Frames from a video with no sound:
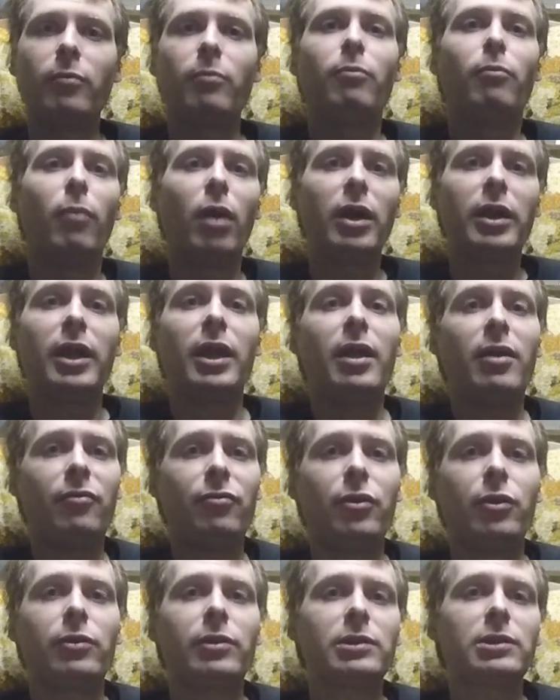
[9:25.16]
money,
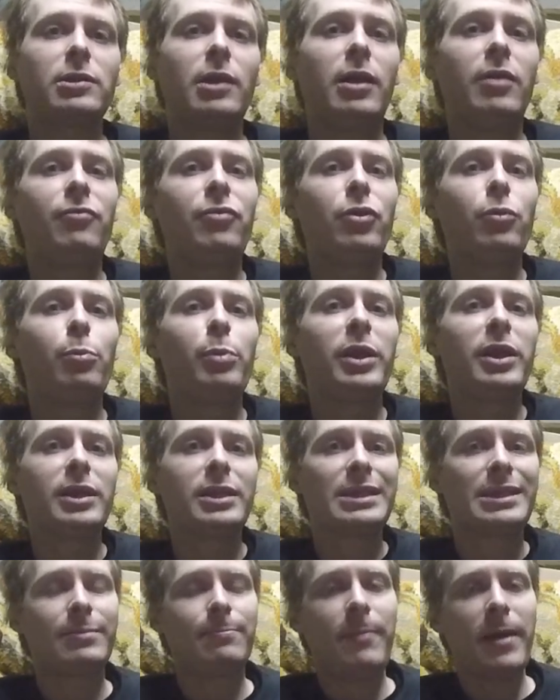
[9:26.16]
if you've been
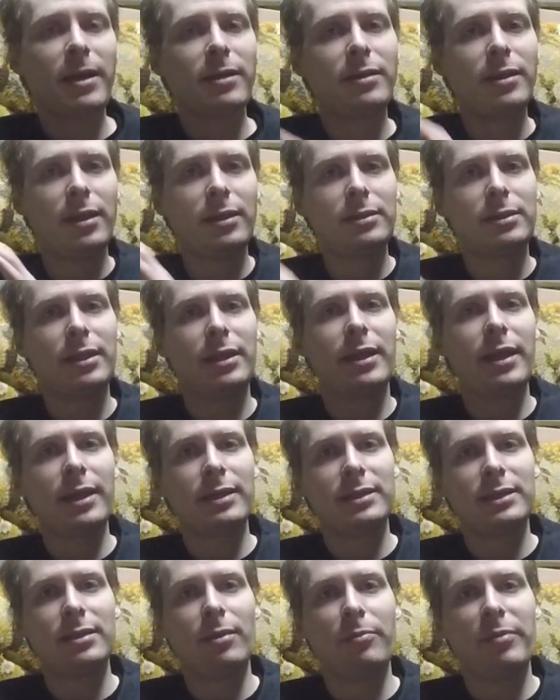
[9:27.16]
expecting to
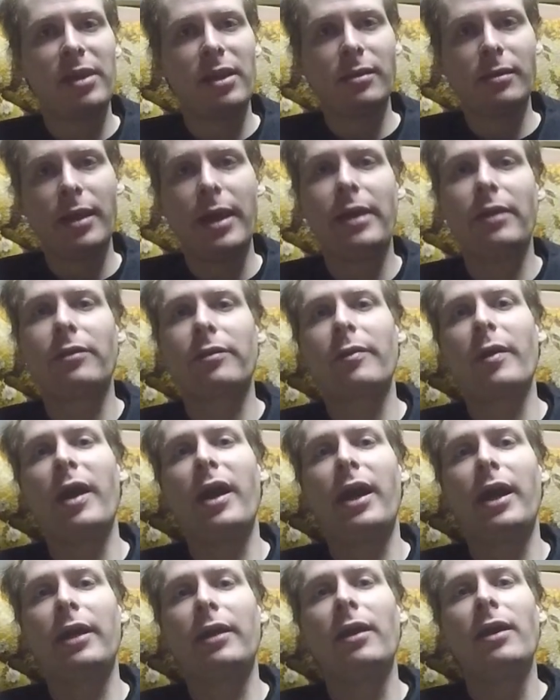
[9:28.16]
get something later
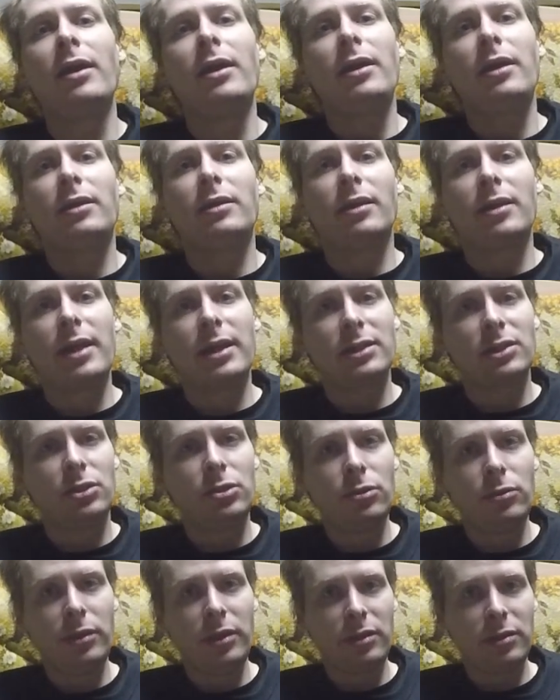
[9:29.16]
on in the next
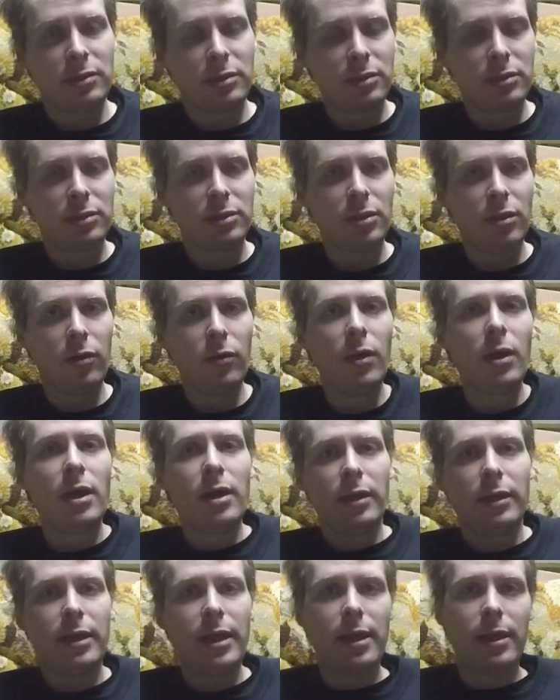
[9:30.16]
2 years or so,
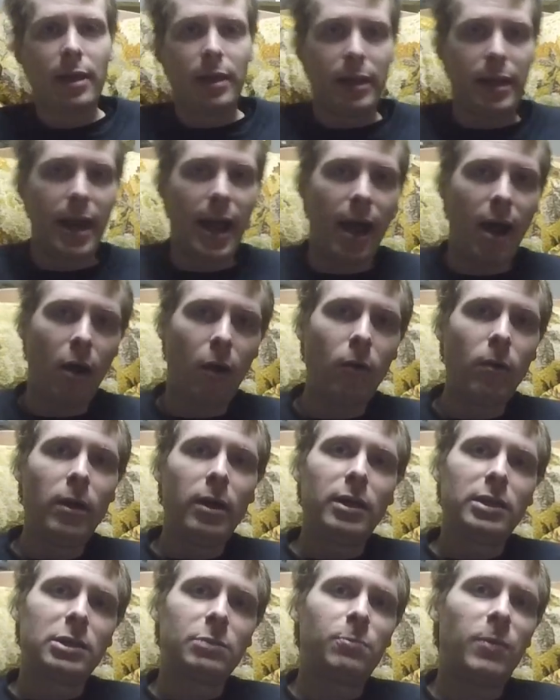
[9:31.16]
get it now,
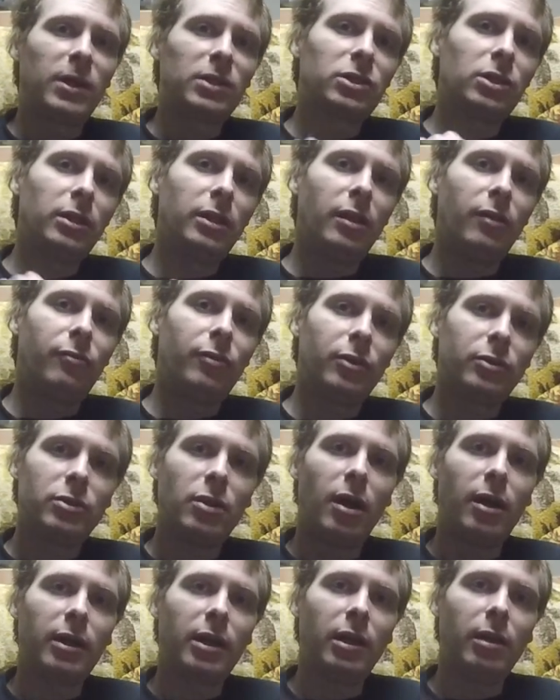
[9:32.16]
especially if you're
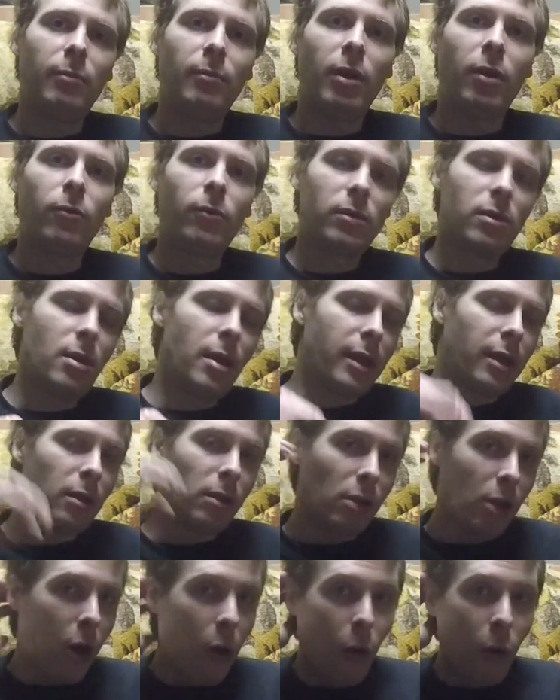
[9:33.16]
talking about with like a
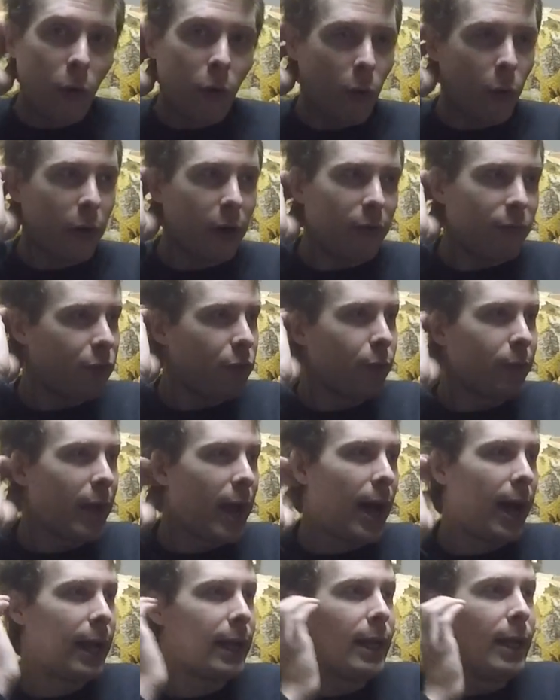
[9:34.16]
loan, or if you've
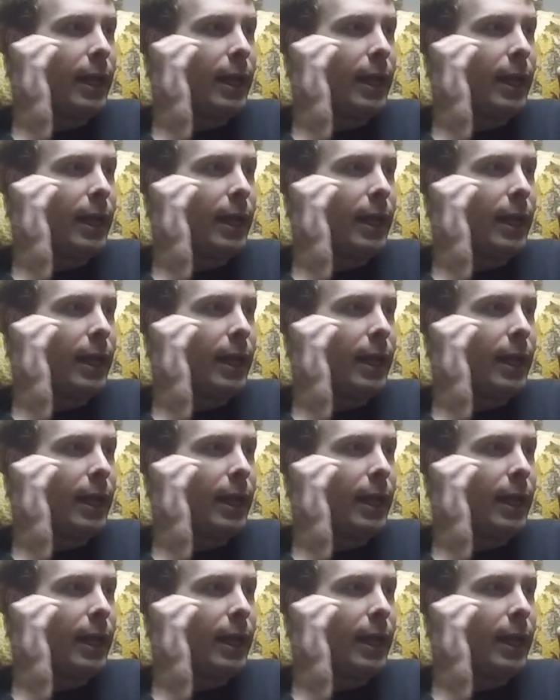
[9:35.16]
got